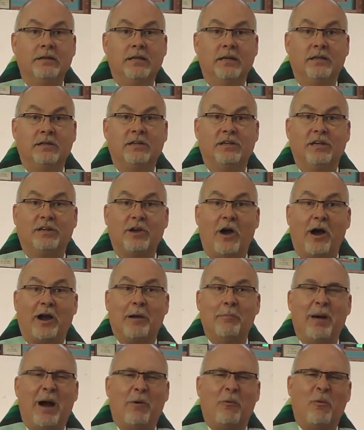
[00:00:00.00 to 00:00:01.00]
to, to
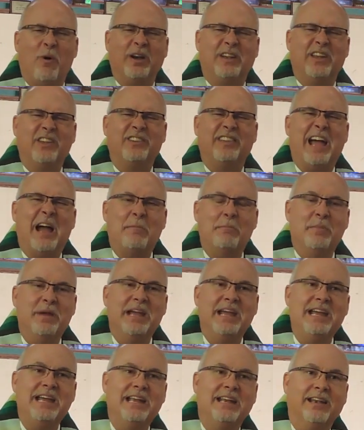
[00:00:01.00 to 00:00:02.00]
talk about what does that
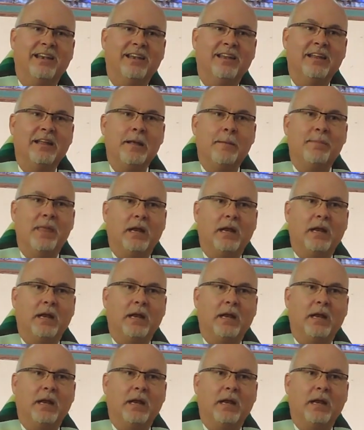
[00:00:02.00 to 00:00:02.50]
mean?